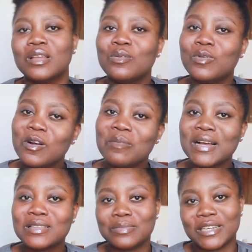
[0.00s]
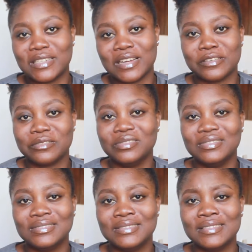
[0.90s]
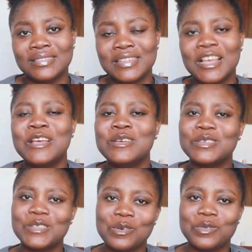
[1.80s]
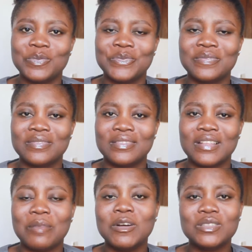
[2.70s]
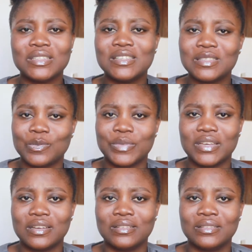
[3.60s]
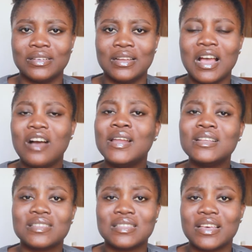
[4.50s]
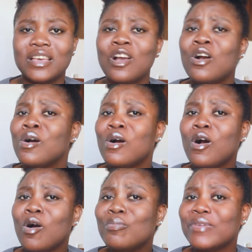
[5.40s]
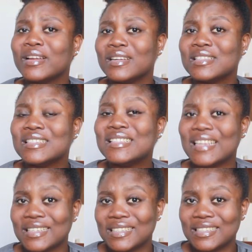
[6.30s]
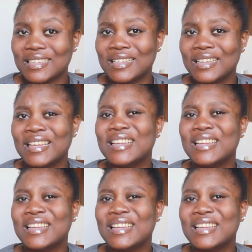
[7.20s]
Welcome back to my channel. So, about today's topic, I would like to say all pregnancy tests,